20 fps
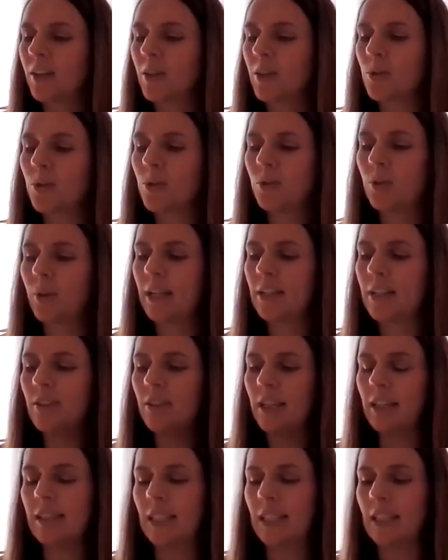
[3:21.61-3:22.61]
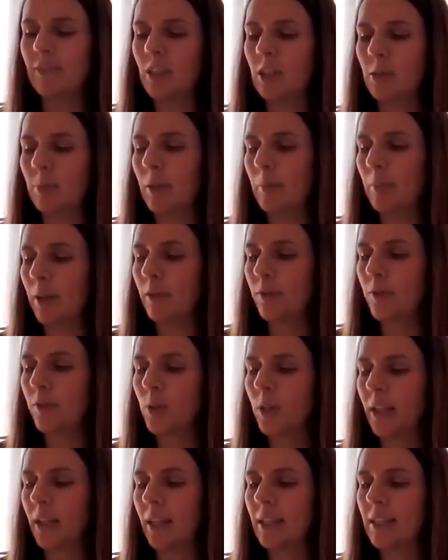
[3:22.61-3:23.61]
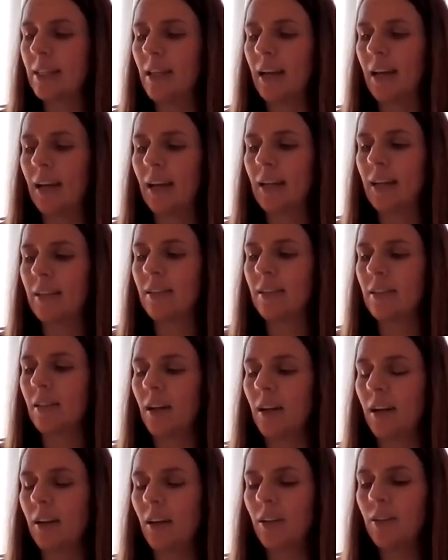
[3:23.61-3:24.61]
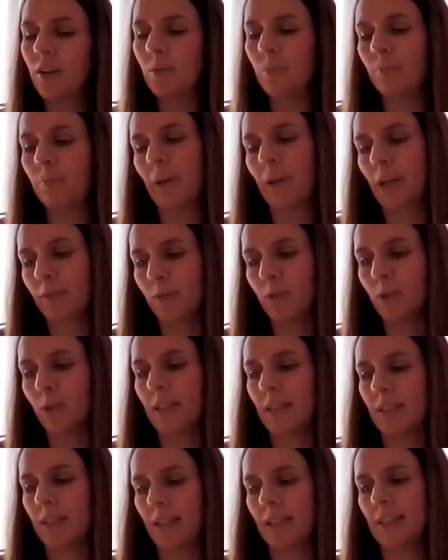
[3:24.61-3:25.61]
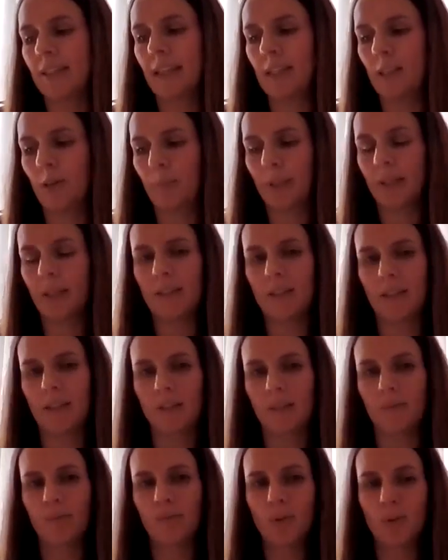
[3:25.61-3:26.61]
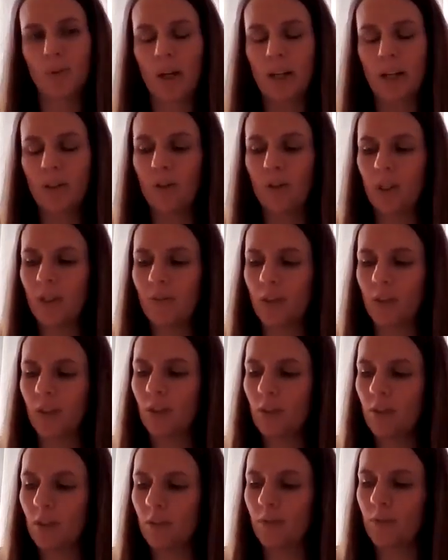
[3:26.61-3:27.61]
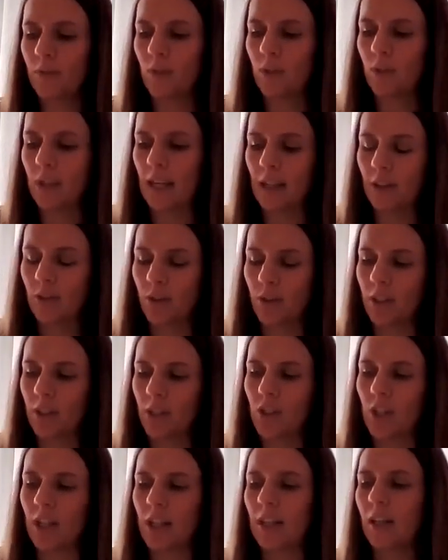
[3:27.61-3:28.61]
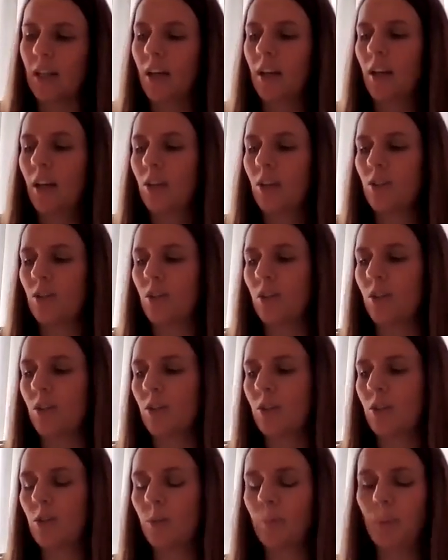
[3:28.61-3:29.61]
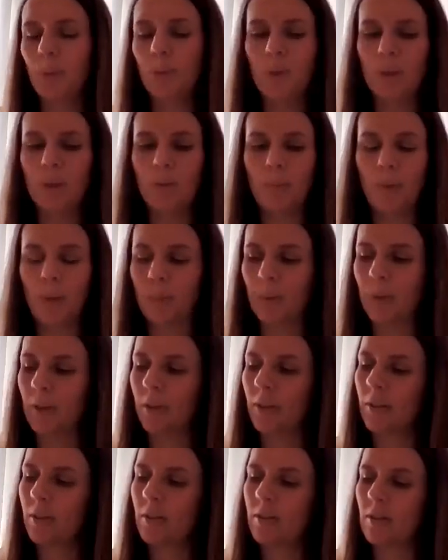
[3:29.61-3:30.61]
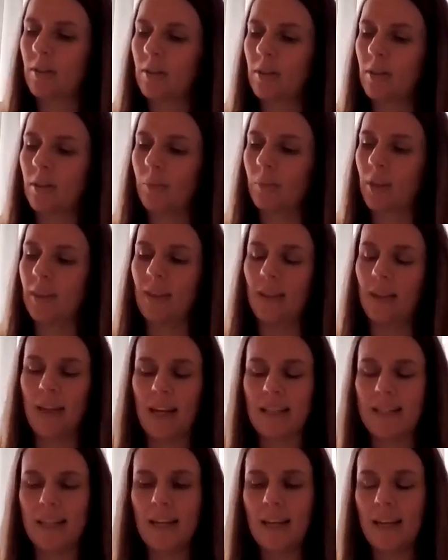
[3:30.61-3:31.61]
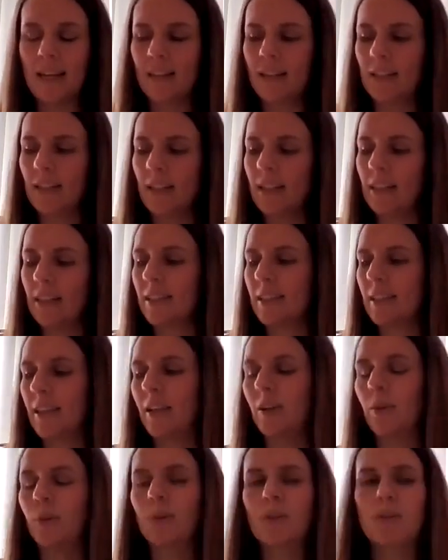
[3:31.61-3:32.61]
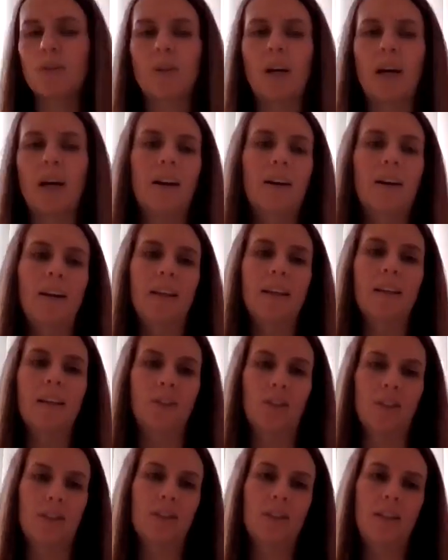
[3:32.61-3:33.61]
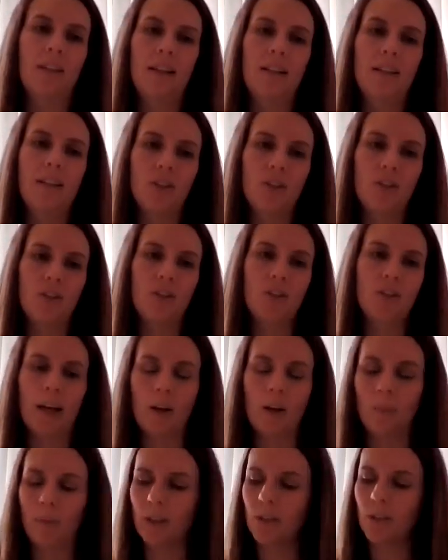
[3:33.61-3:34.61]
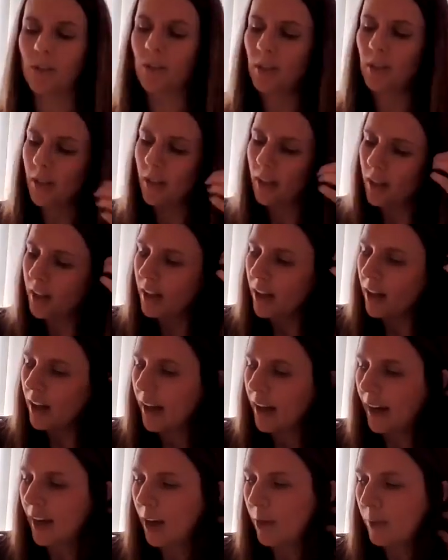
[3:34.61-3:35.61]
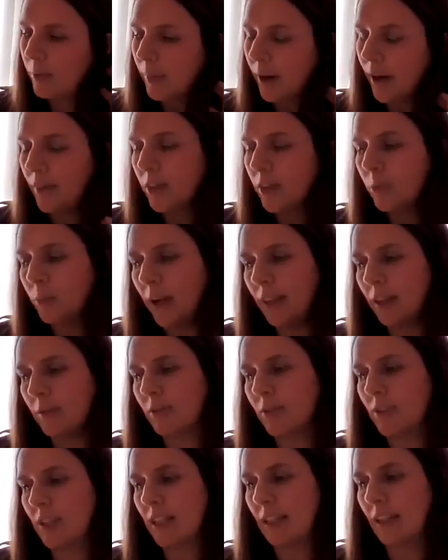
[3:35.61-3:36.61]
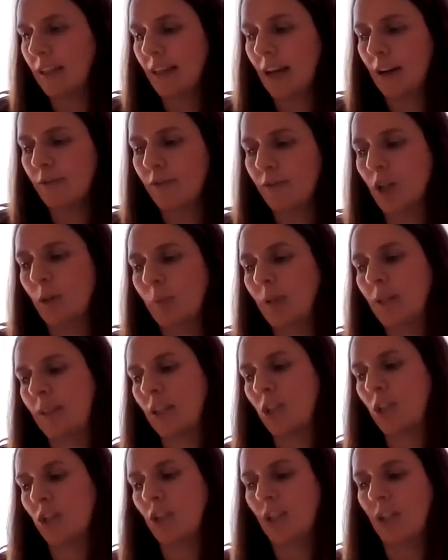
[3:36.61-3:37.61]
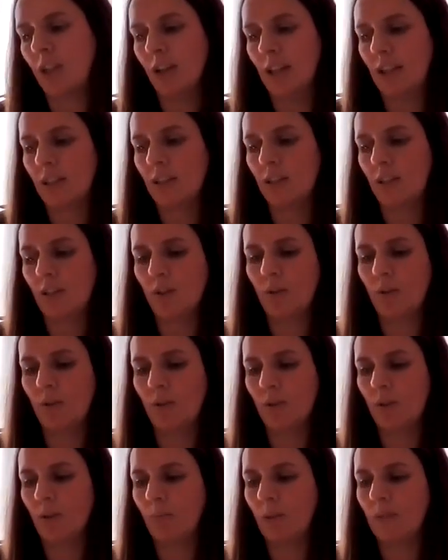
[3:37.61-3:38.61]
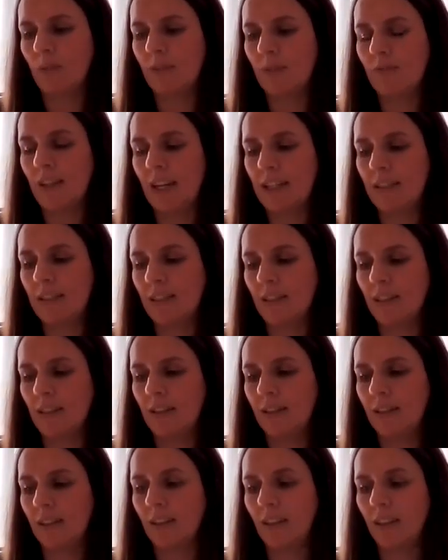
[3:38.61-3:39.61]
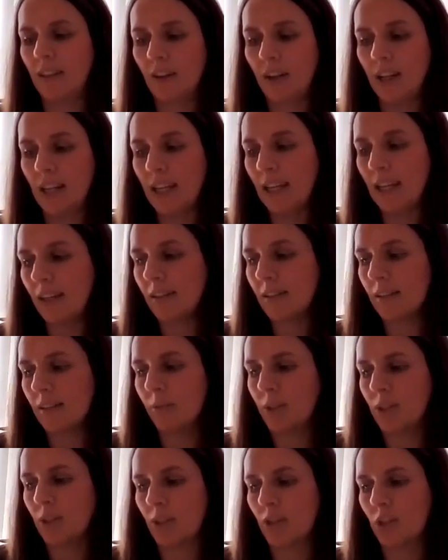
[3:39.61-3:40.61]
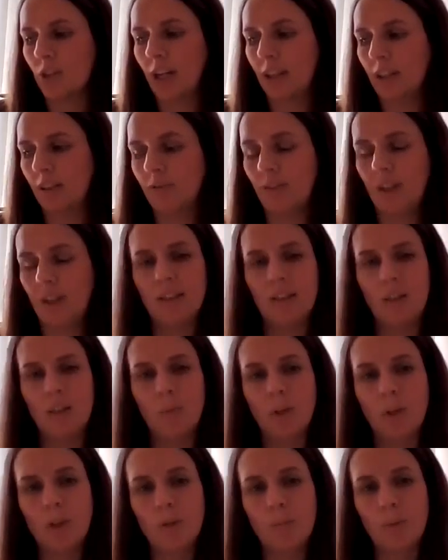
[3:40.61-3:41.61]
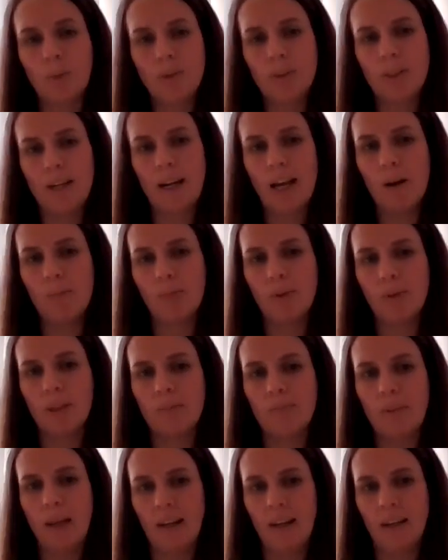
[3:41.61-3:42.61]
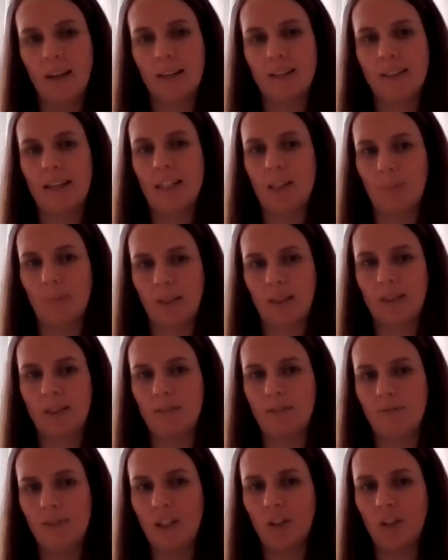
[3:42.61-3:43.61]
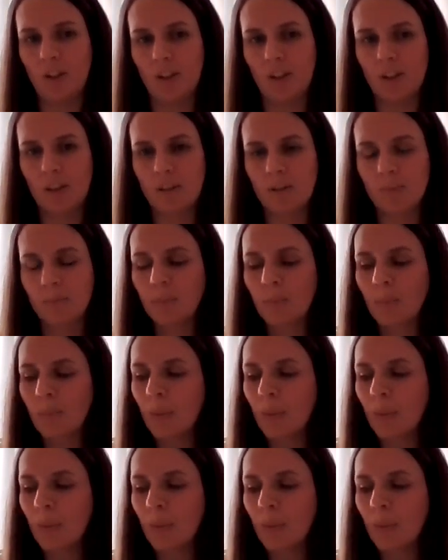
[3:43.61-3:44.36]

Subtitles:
So internet safety has been a big focus, and our other big focus is accessibility. So our use of inclusive technology to support pupils with ASN needs and also our English as an additional language. And the way that we've taken that forward this year is we've invested in Clicker 8, which is a child-friendly word processing app with many accessibility features.